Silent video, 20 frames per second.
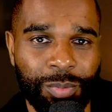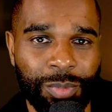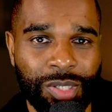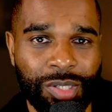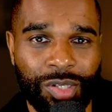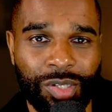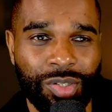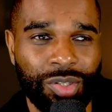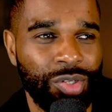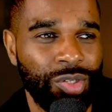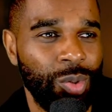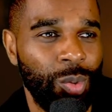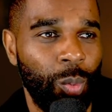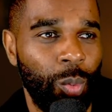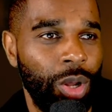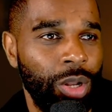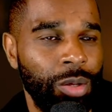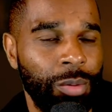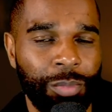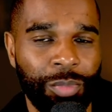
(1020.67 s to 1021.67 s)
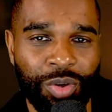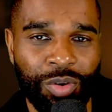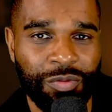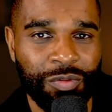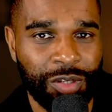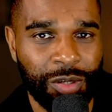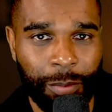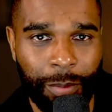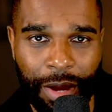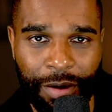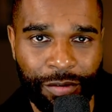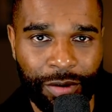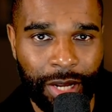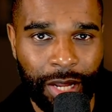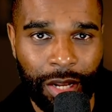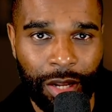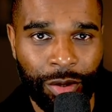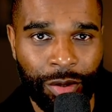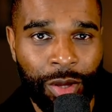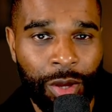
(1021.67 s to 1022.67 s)
missus doesn't want to move to
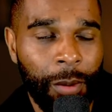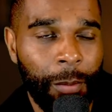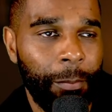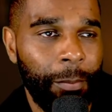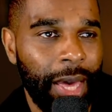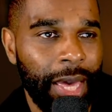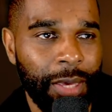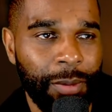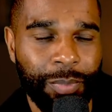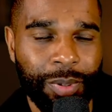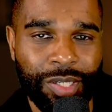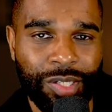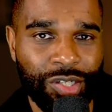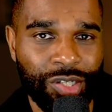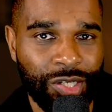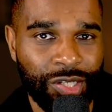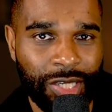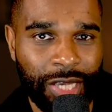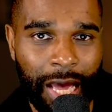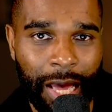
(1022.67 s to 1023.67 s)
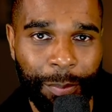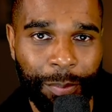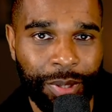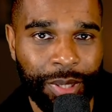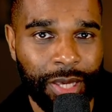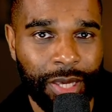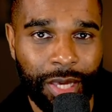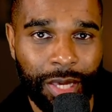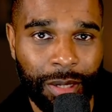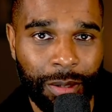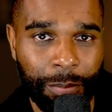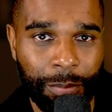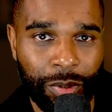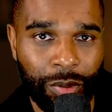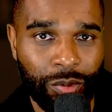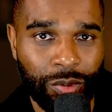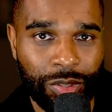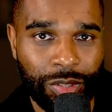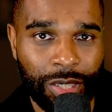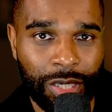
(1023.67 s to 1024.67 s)
Maranello. Maybe she's happy in
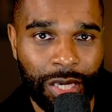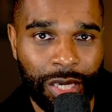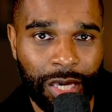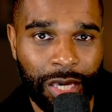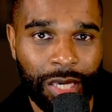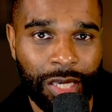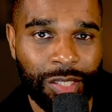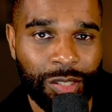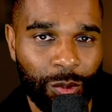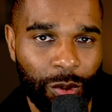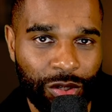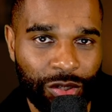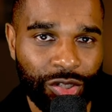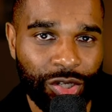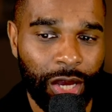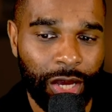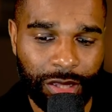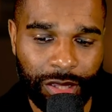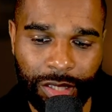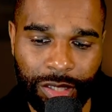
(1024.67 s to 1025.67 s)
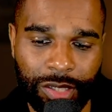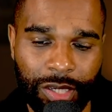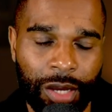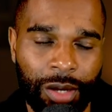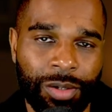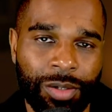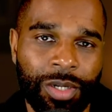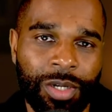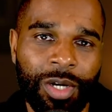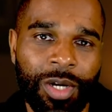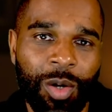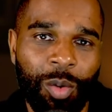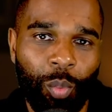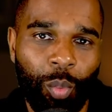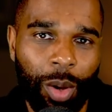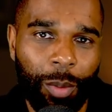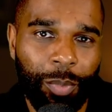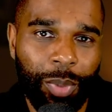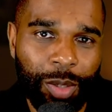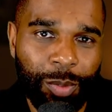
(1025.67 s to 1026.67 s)
Milton Keynes. Well, check this out
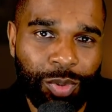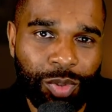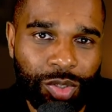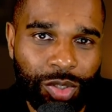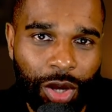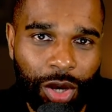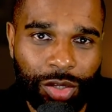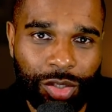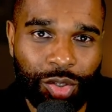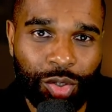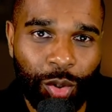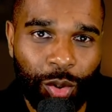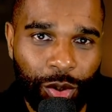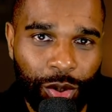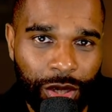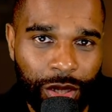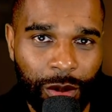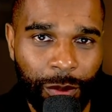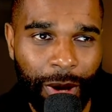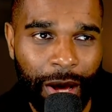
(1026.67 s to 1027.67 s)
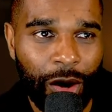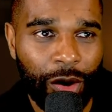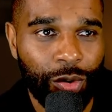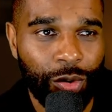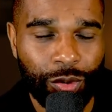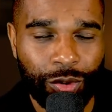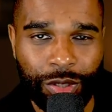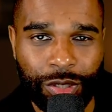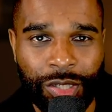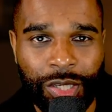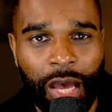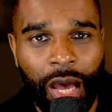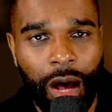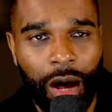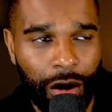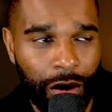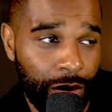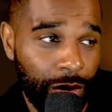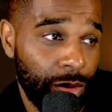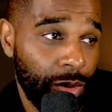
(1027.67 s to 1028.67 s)
when people started talking about all this,
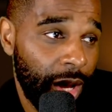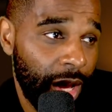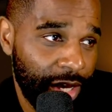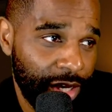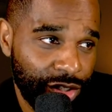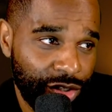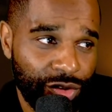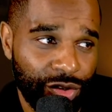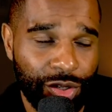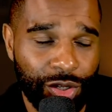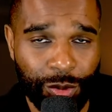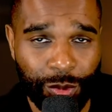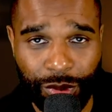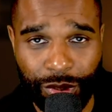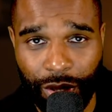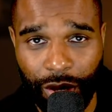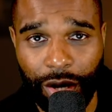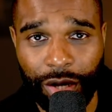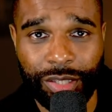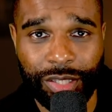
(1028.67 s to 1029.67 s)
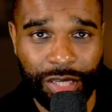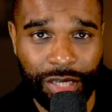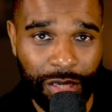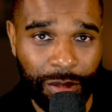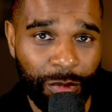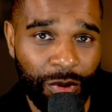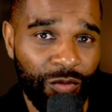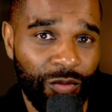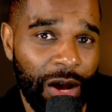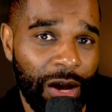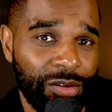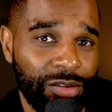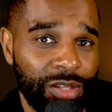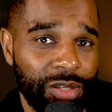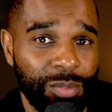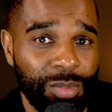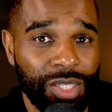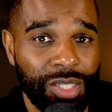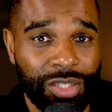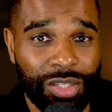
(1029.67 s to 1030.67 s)
oh, Adrian, he's got a team around
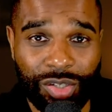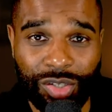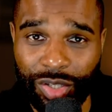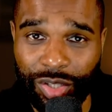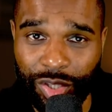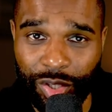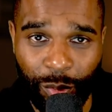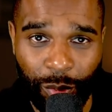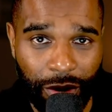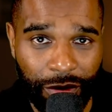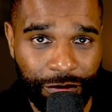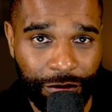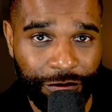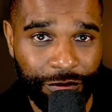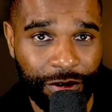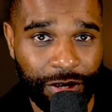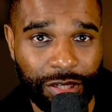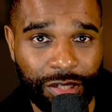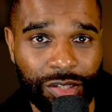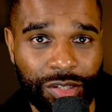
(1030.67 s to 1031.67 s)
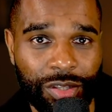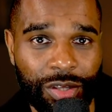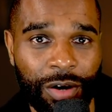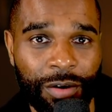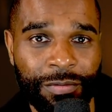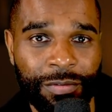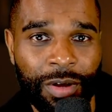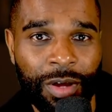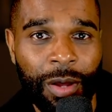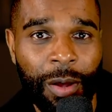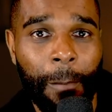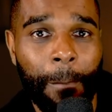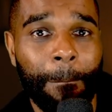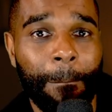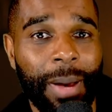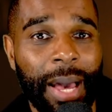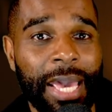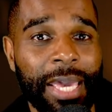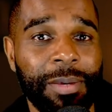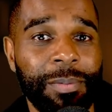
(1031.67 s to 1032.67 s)
him, he doesn't do everything stuff,
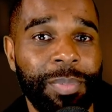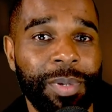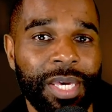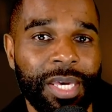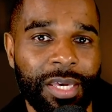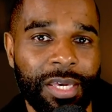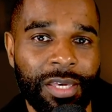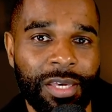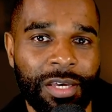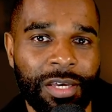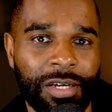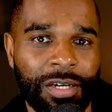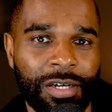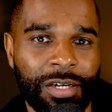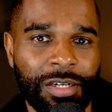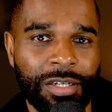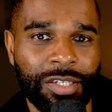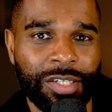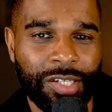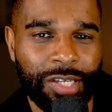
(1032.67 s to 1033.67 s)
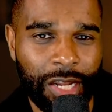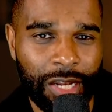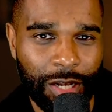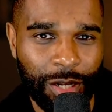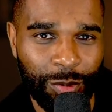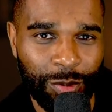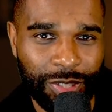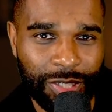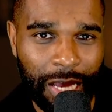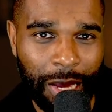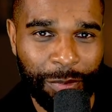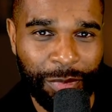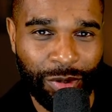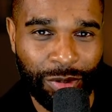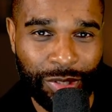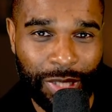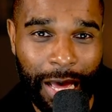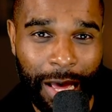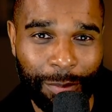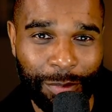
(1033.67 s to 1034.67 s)
maybe, said Lewis
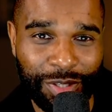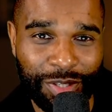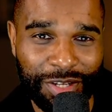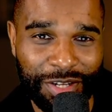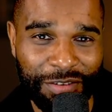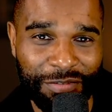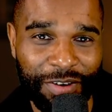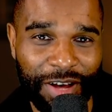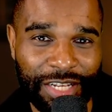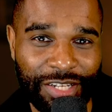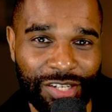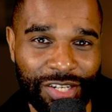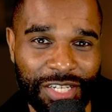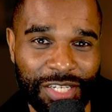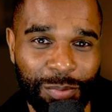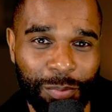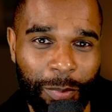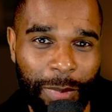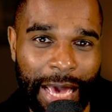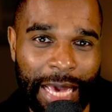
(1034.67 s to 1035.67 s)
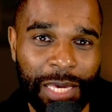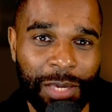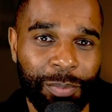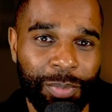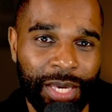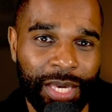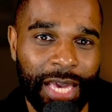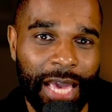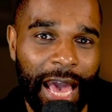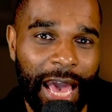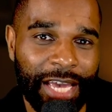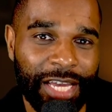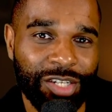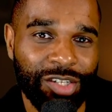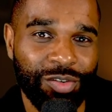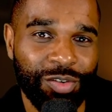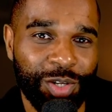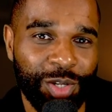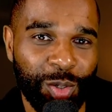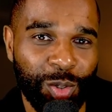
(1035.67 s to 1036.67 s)
Hamilton evangelist, maybe
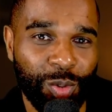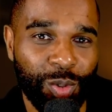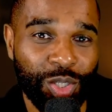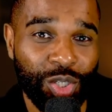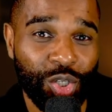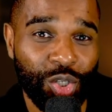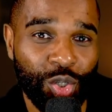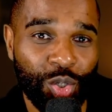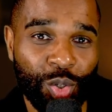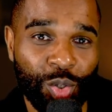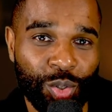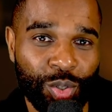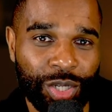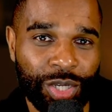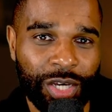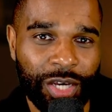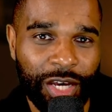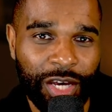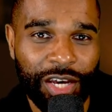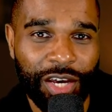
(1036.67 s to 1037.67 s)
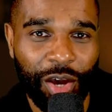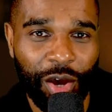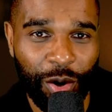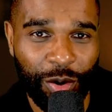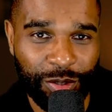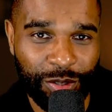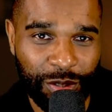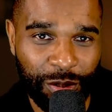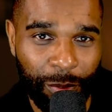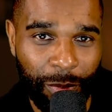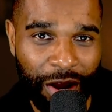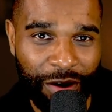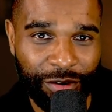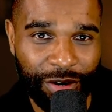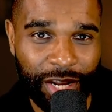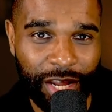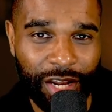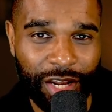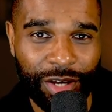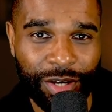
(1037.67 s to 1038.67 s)
Adrian Newey should go to
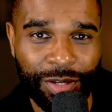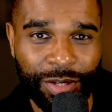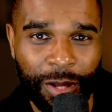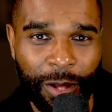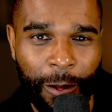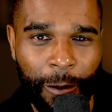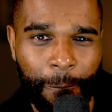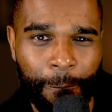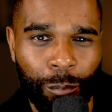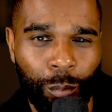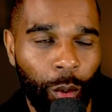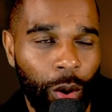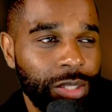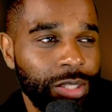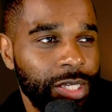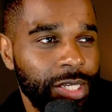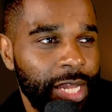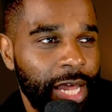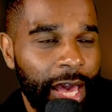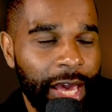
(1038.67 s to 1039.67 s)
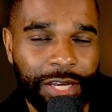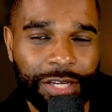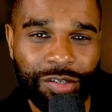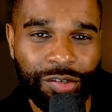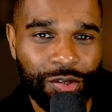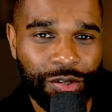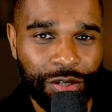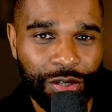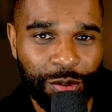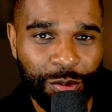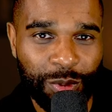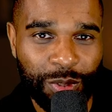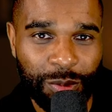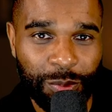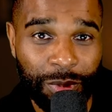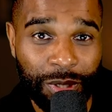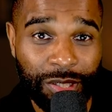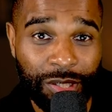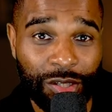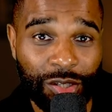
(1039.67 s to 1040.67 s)
Maranello. What did Adrian Newey's
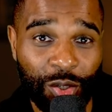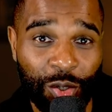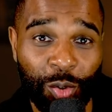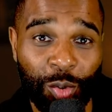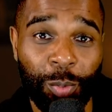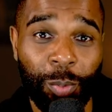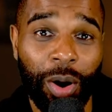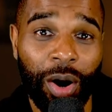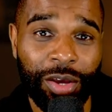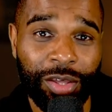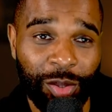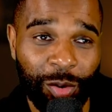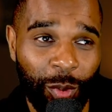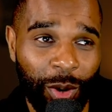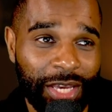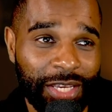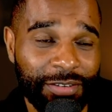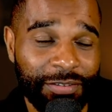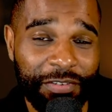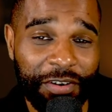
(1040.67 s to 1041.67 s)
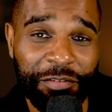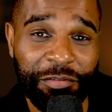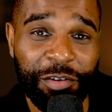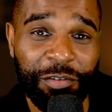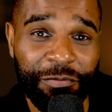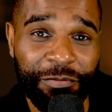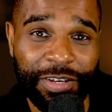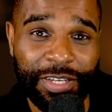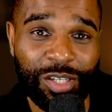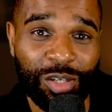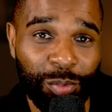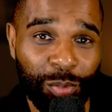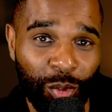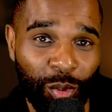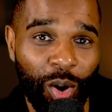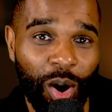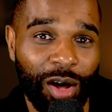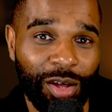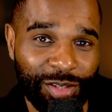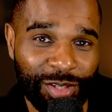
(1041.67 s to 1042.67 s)
missus, who by the way is very
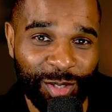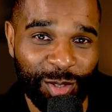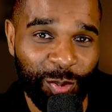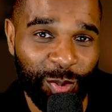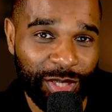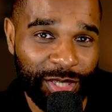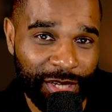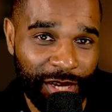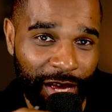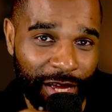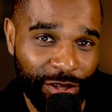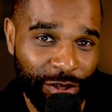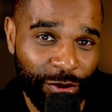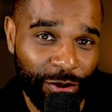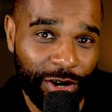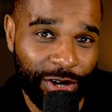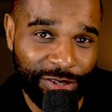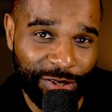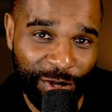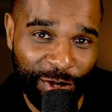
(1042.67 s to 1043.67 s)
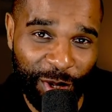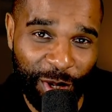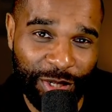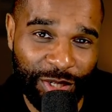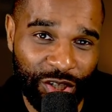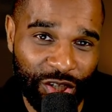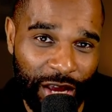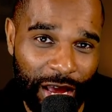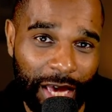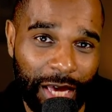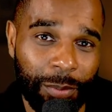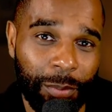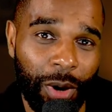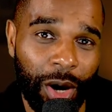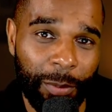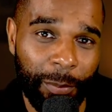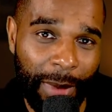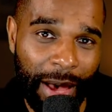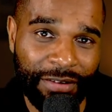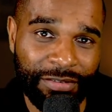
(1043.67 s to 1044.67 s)
visible on Twitter, and you guys can go and check my
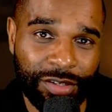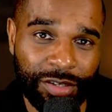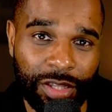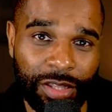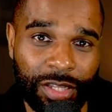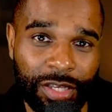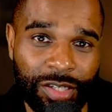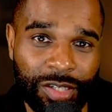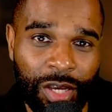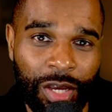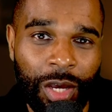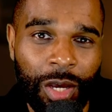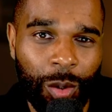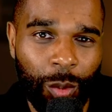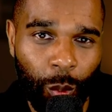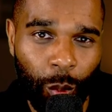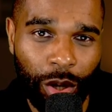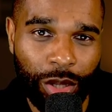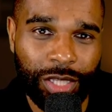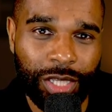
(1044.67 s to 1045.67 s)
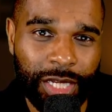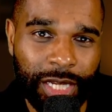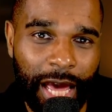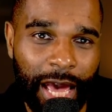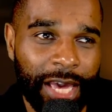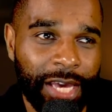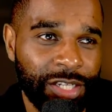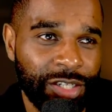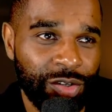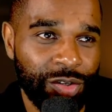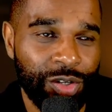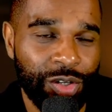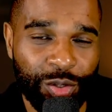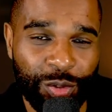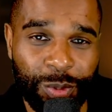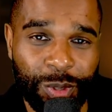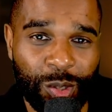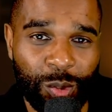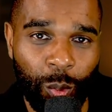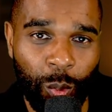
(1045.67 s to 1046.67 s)
maths on this, what did Adrian
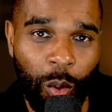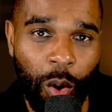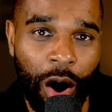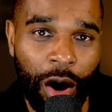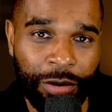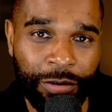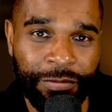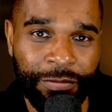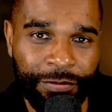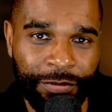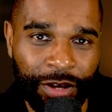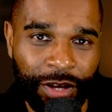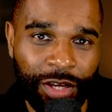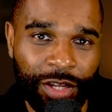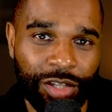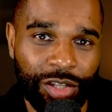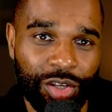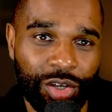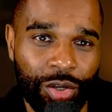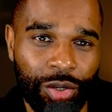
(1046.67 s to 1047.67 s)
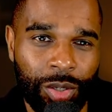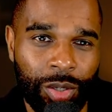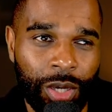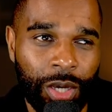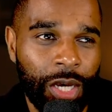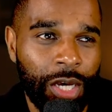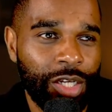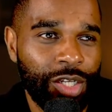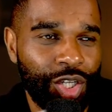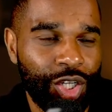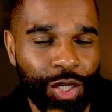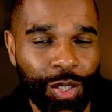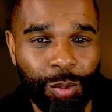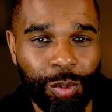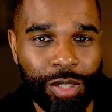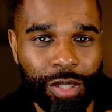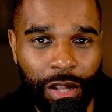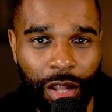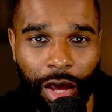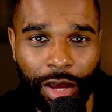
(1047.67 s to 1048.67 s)
Newey's wife do? She
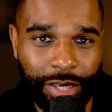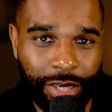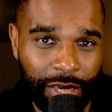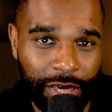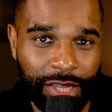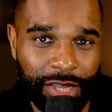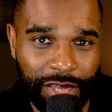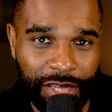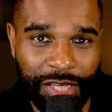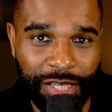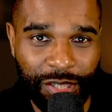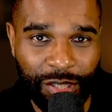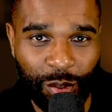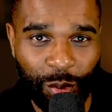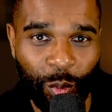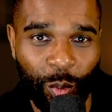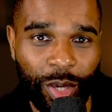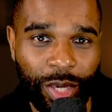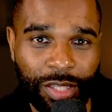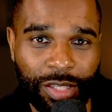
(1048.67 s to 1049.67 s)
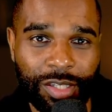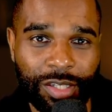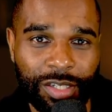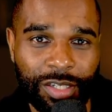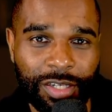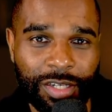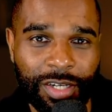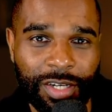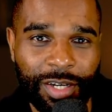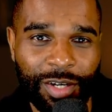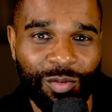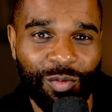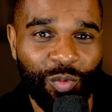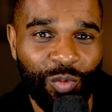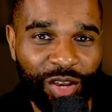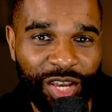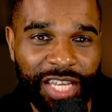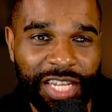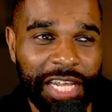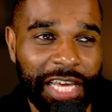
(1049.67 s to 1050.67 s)
was liking these tweets.
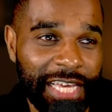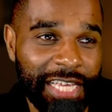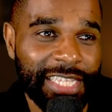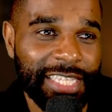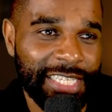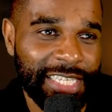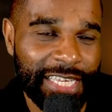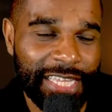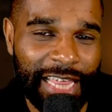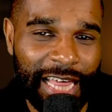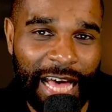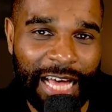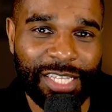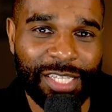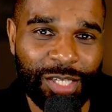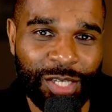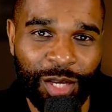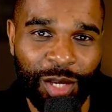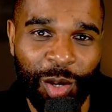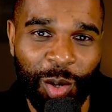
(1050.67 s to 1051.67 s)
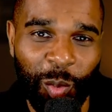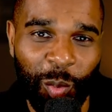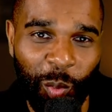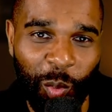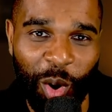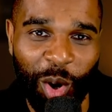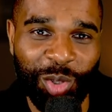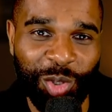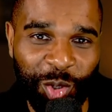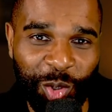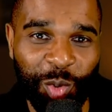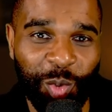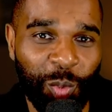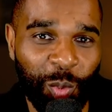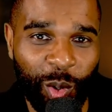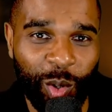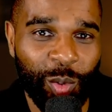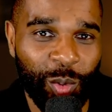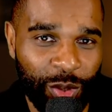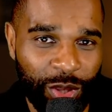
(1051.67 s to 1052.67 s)
Read into that what you
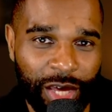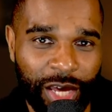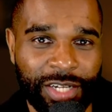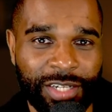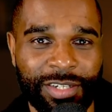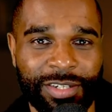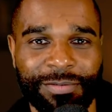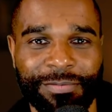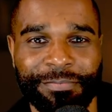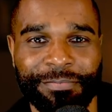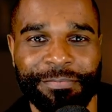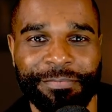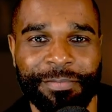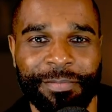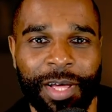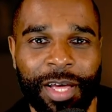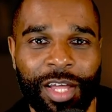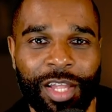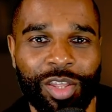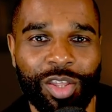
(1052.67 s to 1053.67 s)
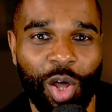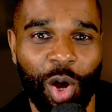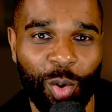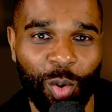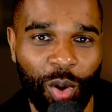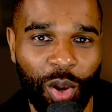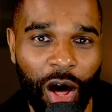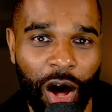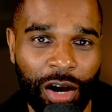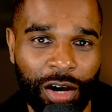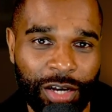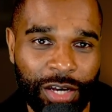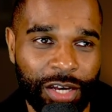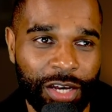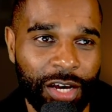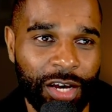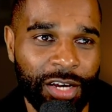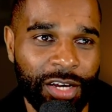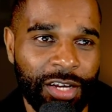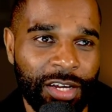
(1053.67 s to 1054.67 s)
will then. No
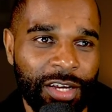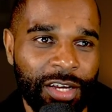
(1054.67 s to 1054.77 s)
longer